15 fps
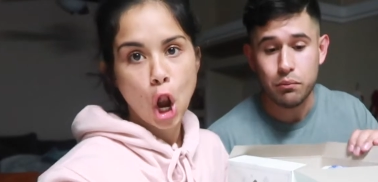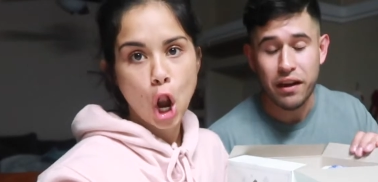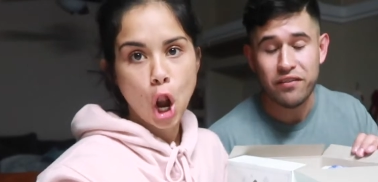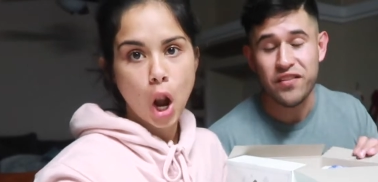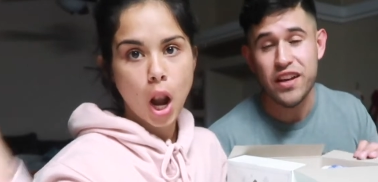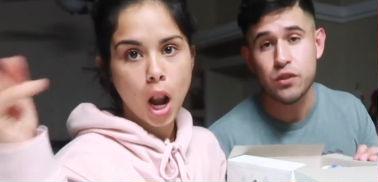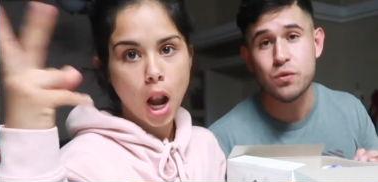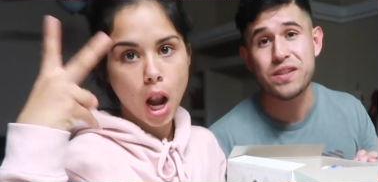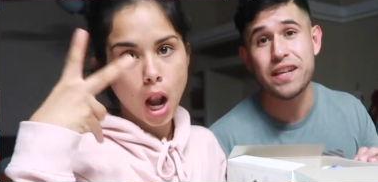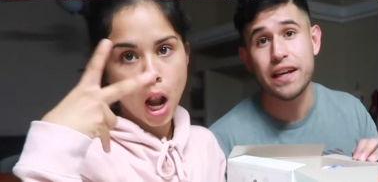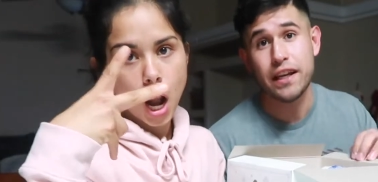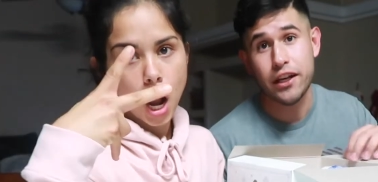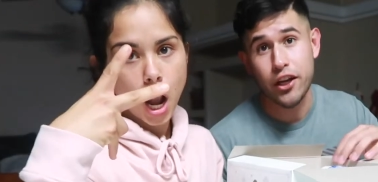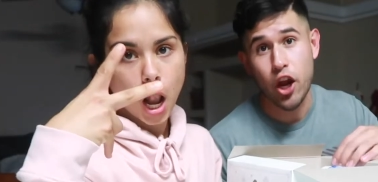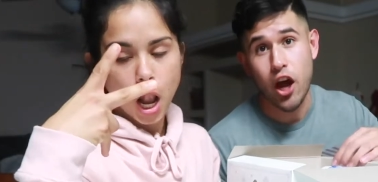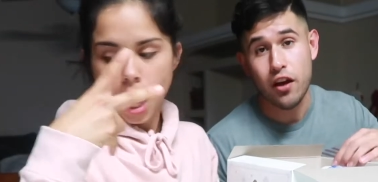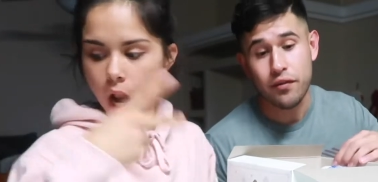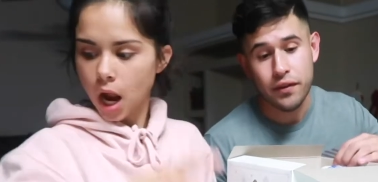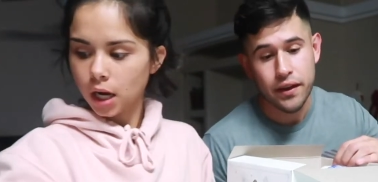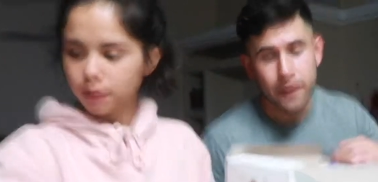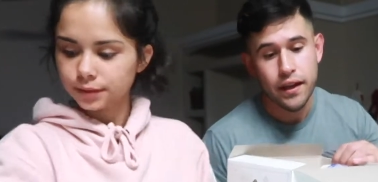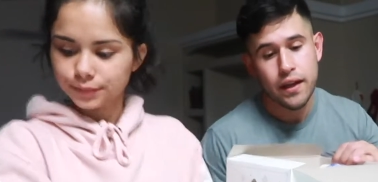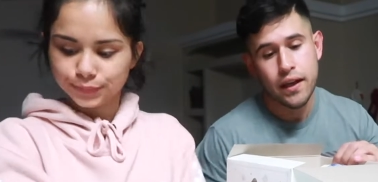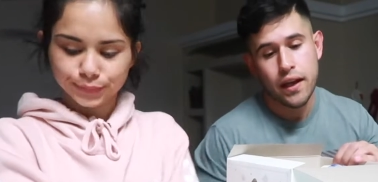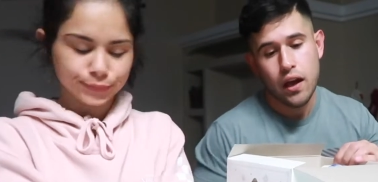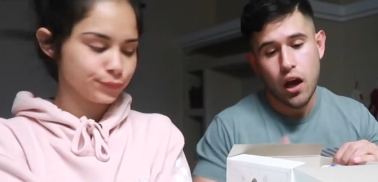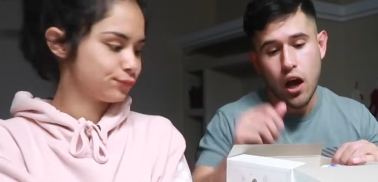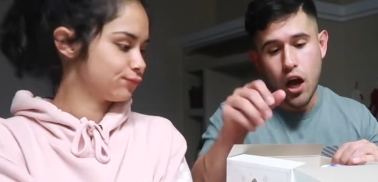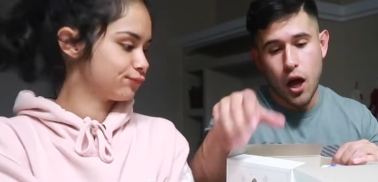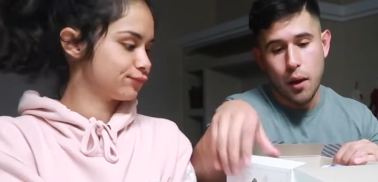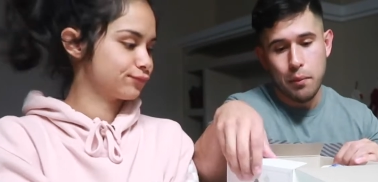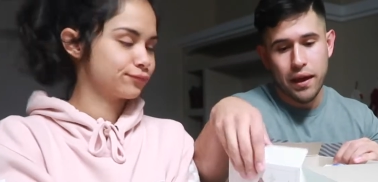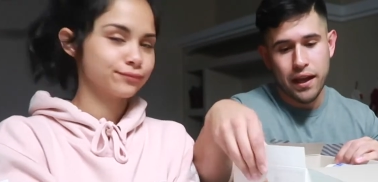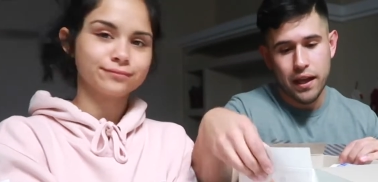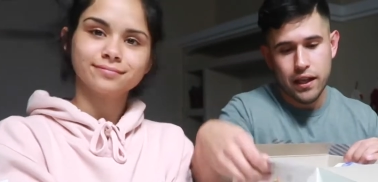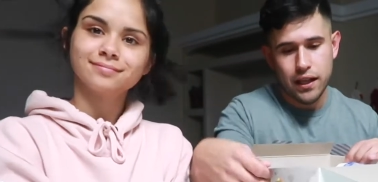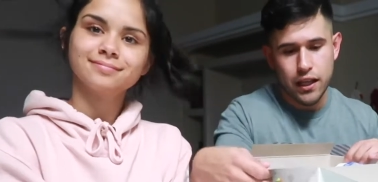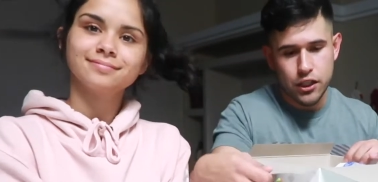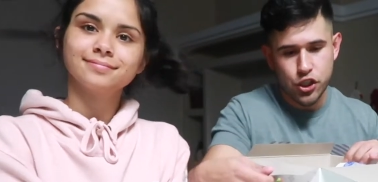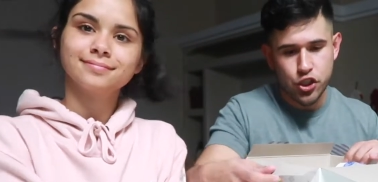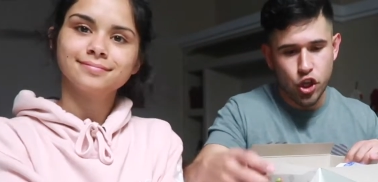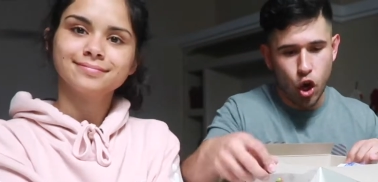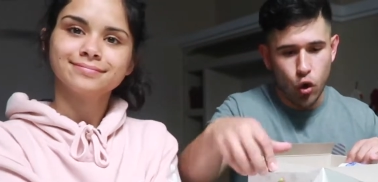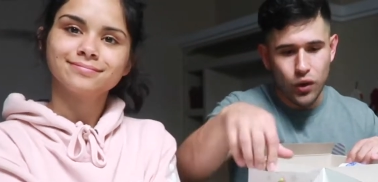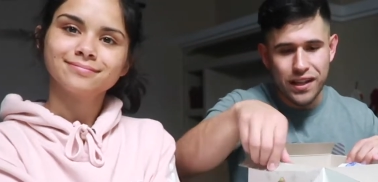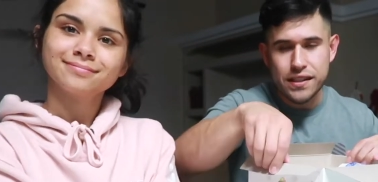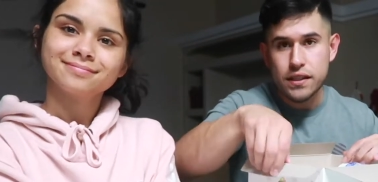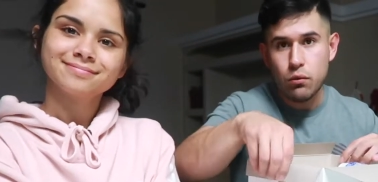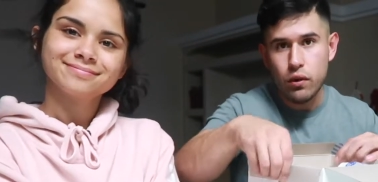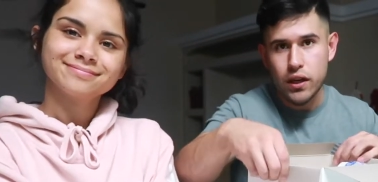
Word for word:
Speaker 1: my face is getting cut off. Um, so let's see